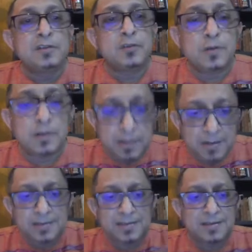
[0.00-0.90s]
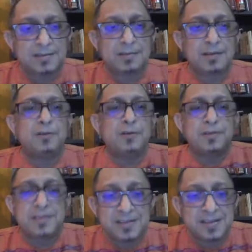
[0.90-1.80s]
So let's, you know,
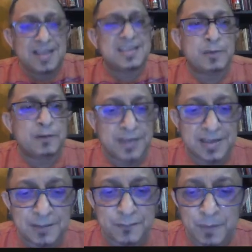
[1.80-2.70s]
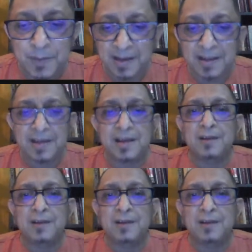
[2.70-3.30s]
see some of these, if we may,